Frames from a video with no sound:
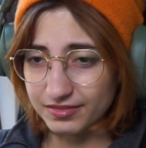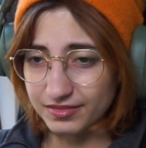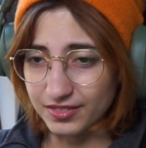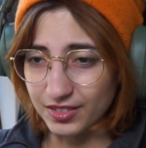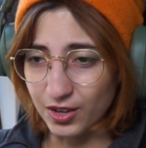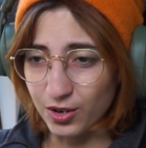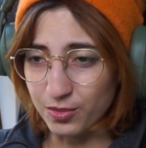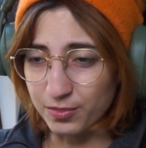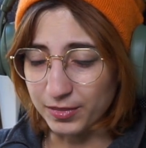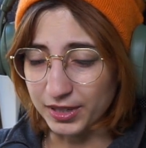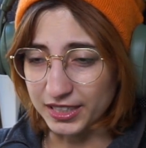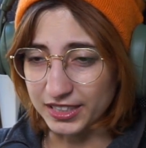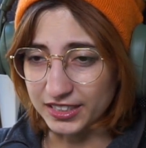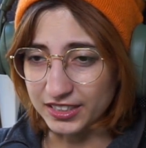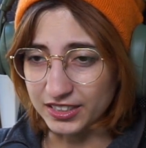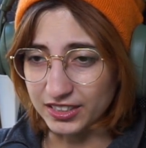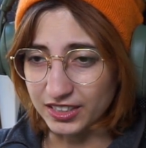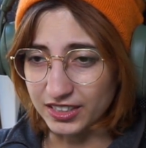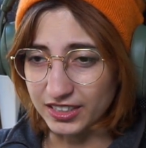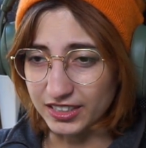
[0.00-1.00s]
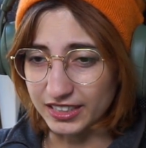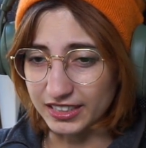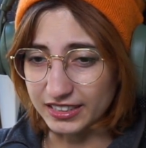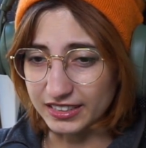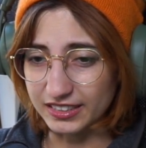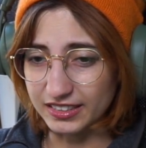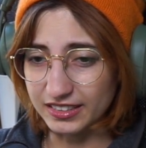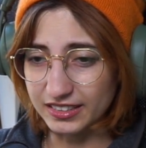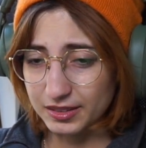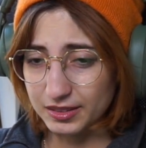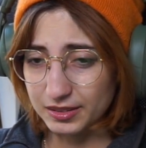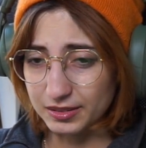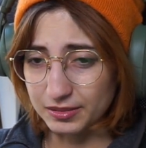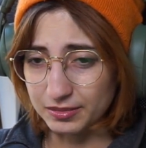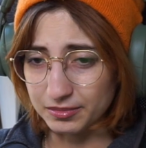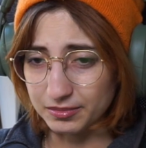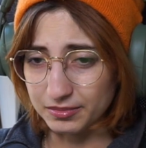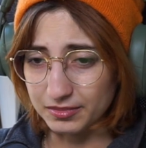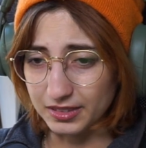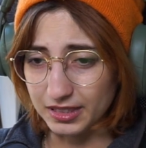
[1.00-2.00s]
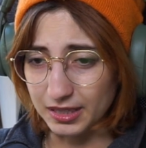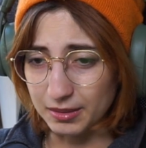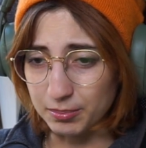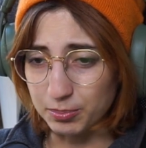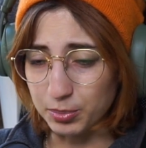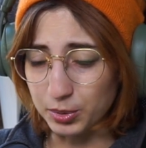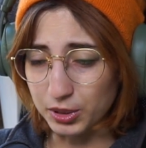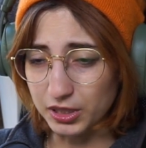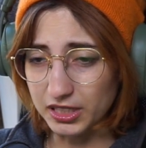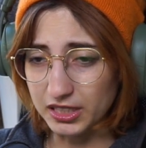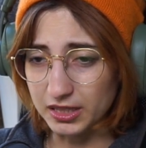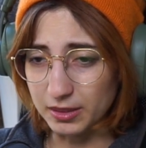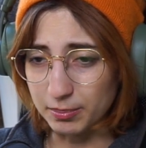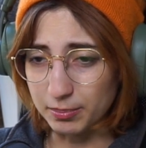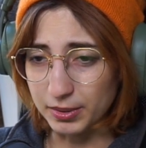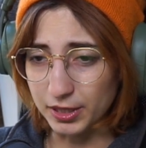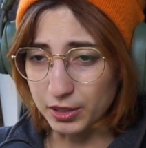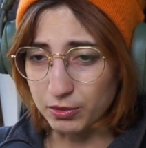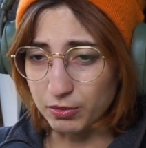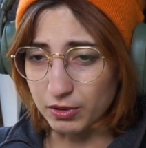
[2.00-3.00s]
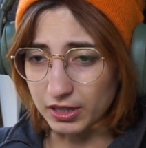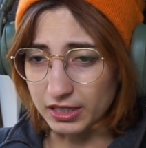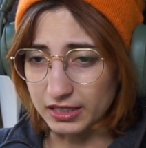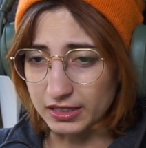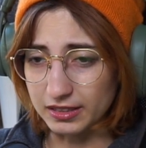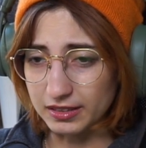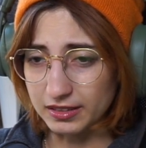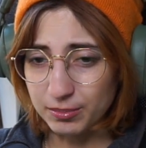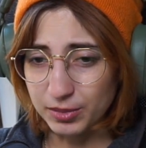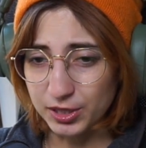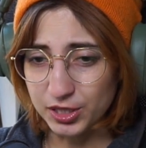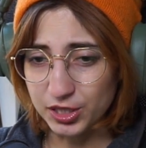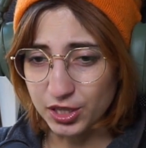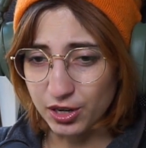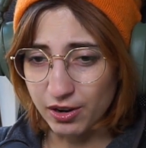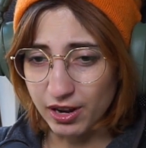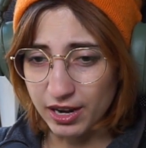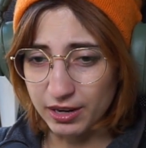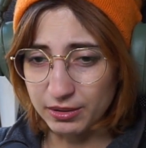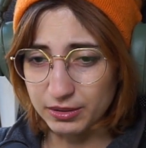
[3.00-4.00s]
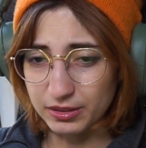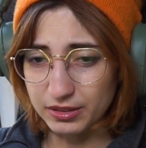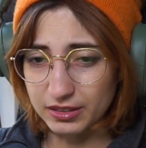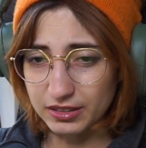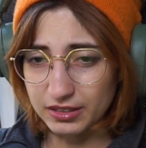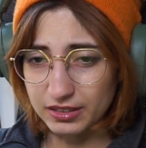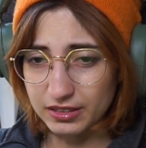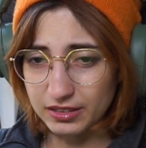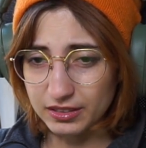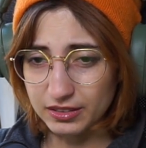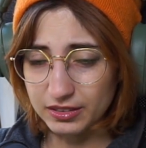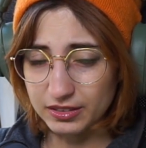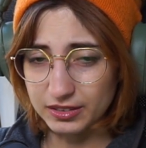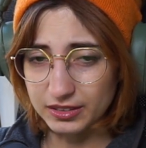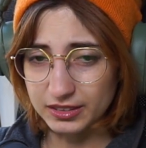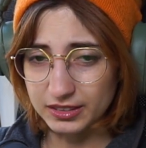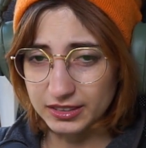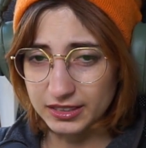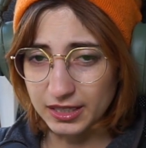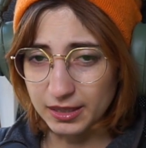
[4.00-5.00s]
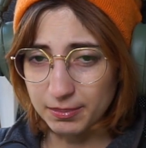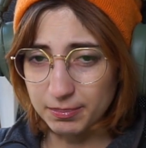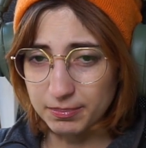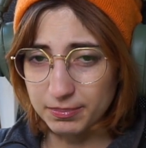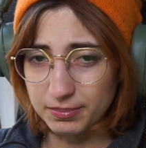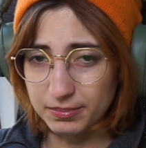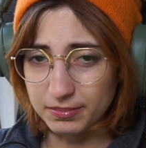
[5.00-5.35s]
Oh my god. It bullied the big one. Please go out. Yep.